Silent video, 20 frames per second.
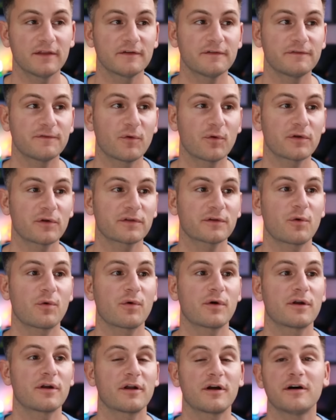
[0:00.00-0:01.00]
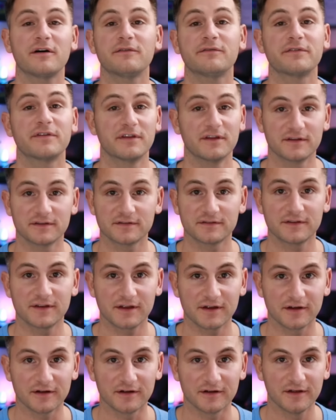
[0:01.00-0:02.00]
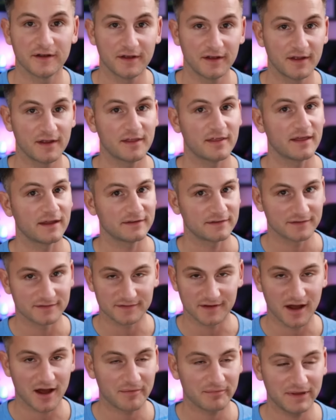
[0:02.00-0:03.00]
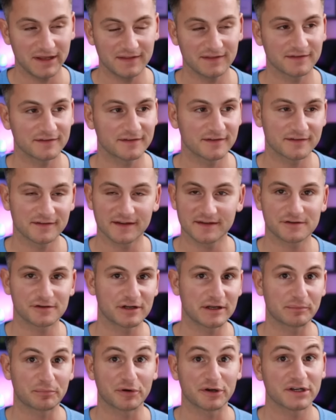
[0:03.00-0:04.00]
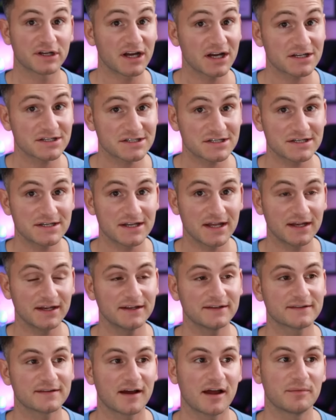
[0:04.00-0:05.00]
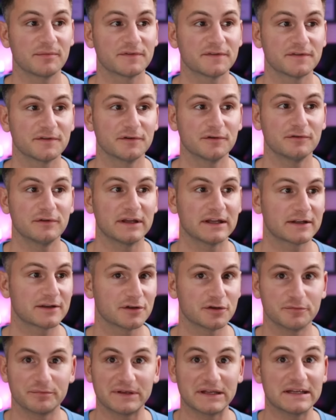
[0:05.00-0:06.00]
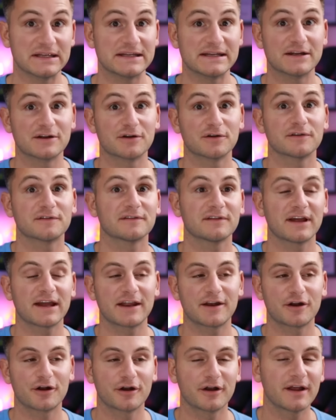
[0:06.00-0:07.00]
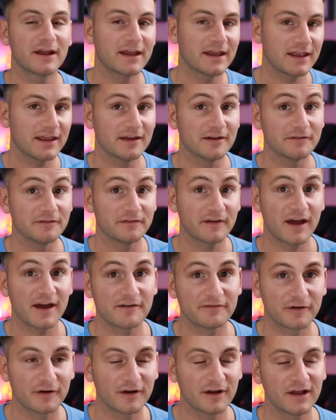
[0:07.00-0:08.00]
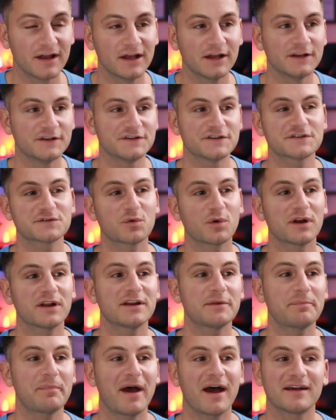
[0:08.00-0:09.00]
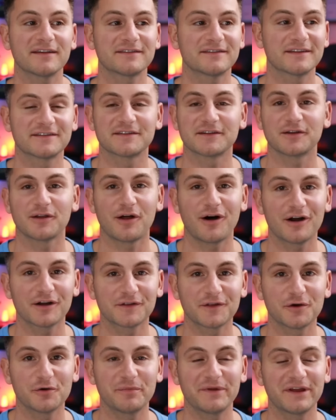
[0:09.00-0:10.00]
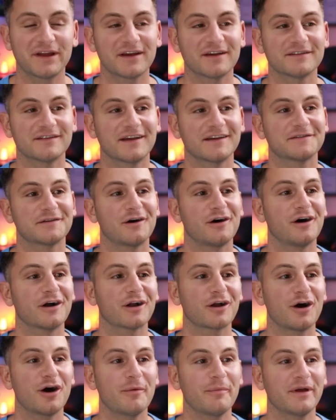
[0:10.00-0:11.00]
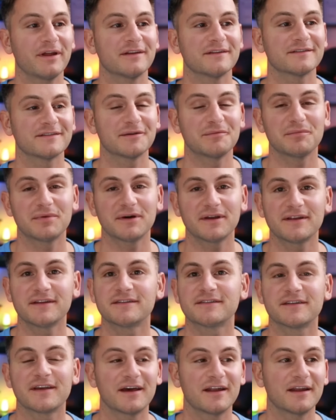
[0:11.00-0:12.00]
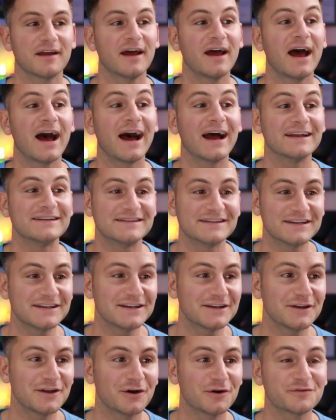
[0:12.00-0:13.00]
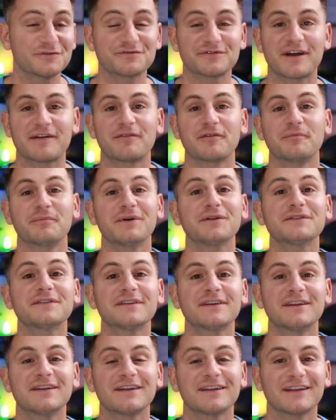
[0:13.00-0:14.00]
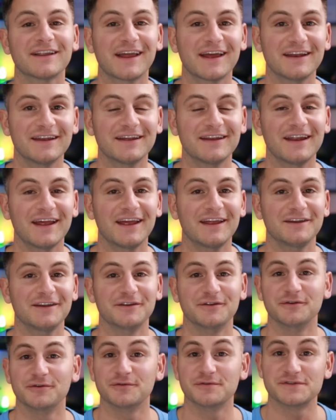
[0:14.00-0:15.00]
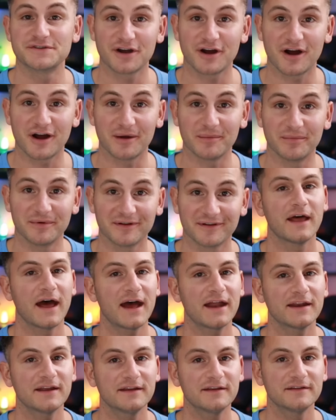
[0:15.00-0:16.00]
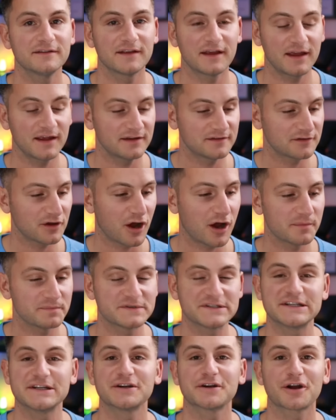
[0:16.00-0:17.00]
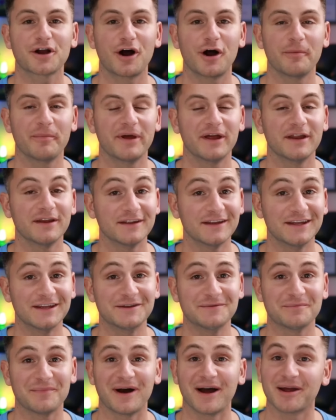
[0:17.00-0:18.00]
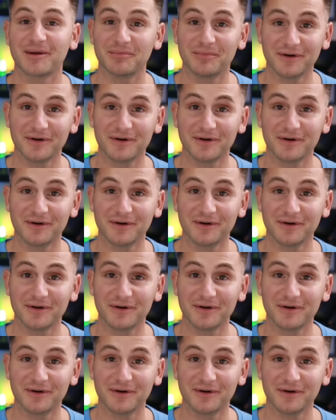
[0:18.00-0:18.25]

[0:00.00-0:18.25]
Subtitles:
in the fourth quarter of this year. That does not mean this is entering production anytime soon. It could be years later, if ever. Just wanted to pass this along though, because I saw a comment somebody said, "I didn't know Trevor Milton landed a new job." That is a top tier comment in my